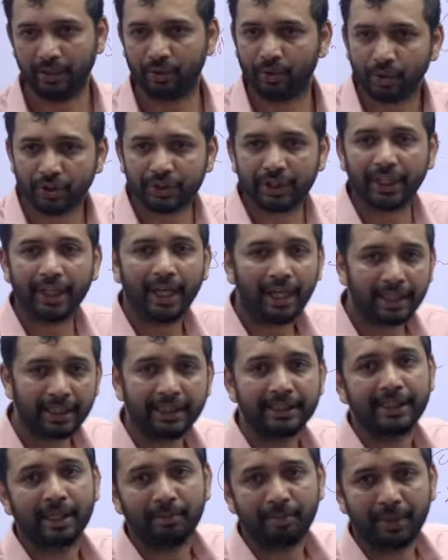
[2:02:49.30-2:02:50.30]
Don't study all
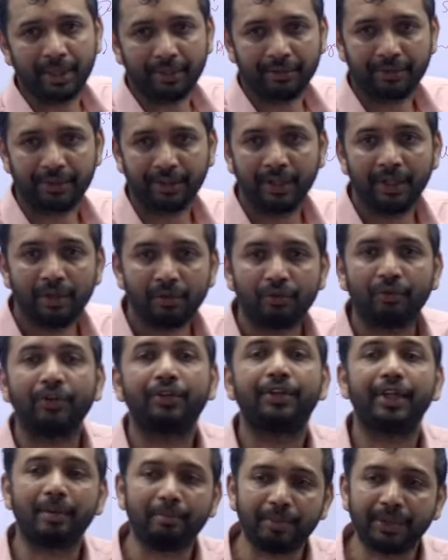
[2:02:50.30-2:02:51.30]
the chapters. For
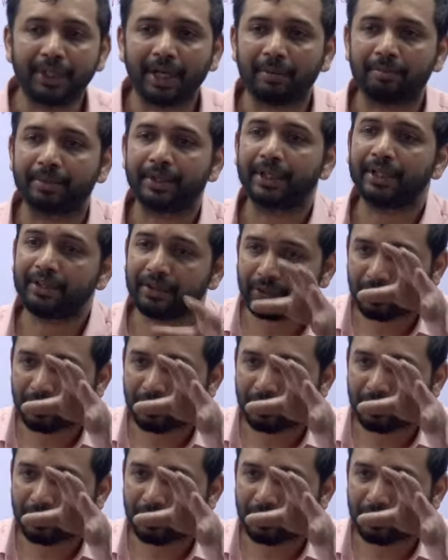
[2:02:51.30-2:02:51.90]
some chapters,